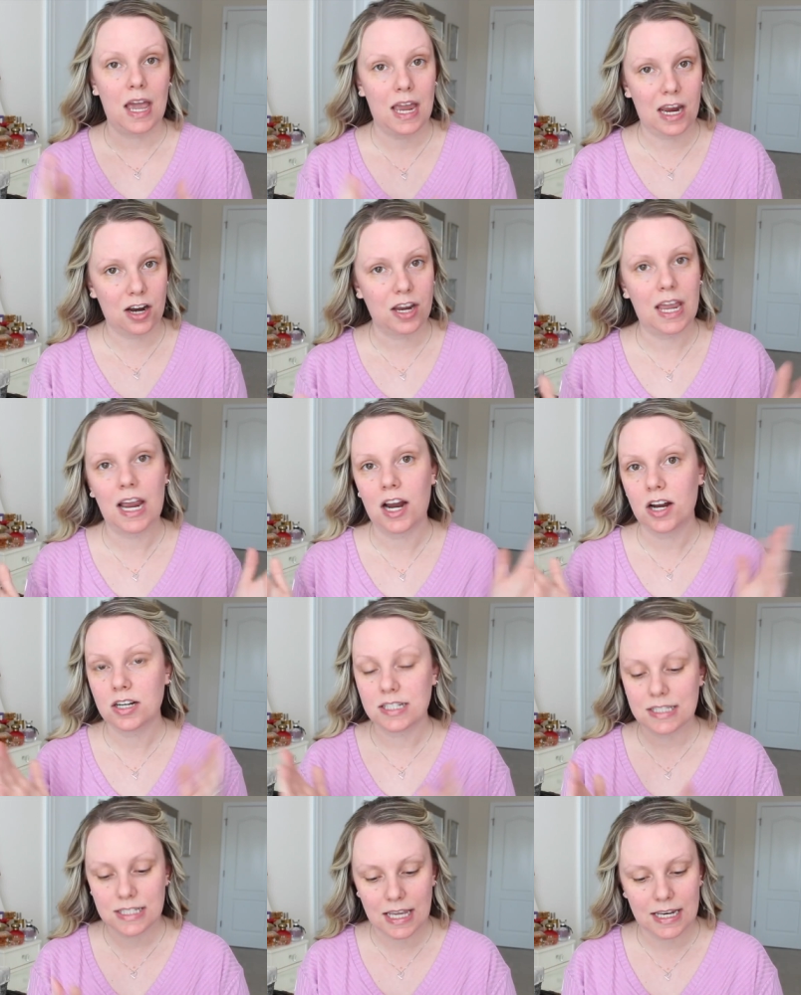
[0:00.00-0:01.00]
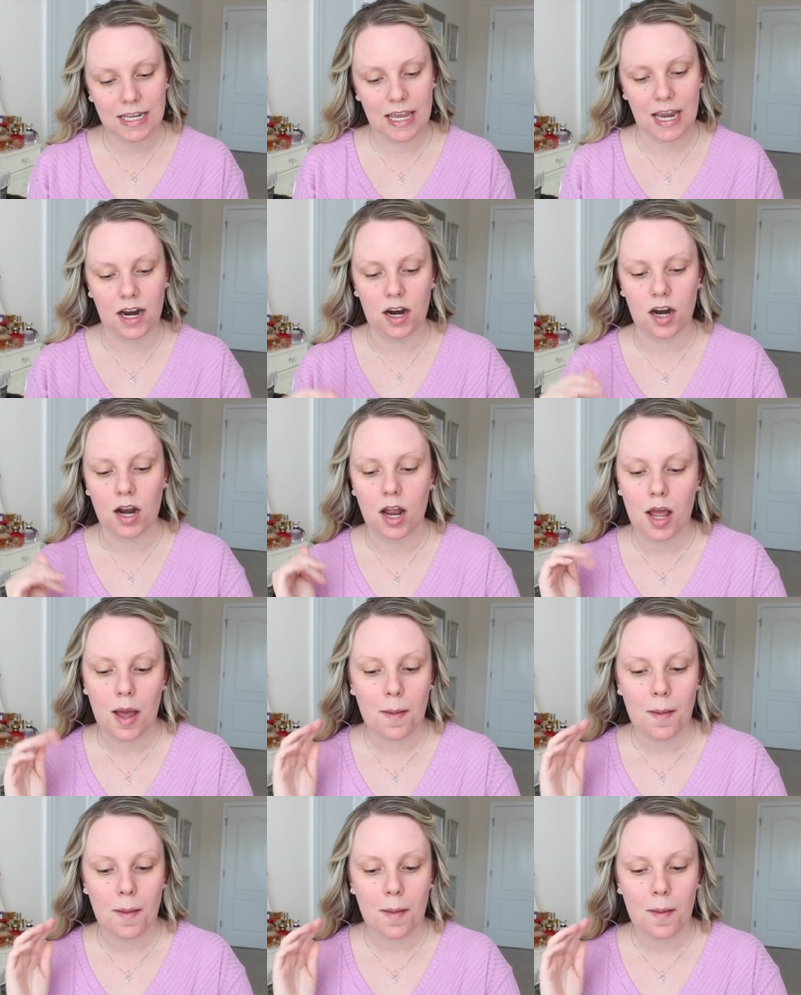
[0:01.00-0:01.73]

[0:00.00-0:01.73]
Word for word: hair care, skincare,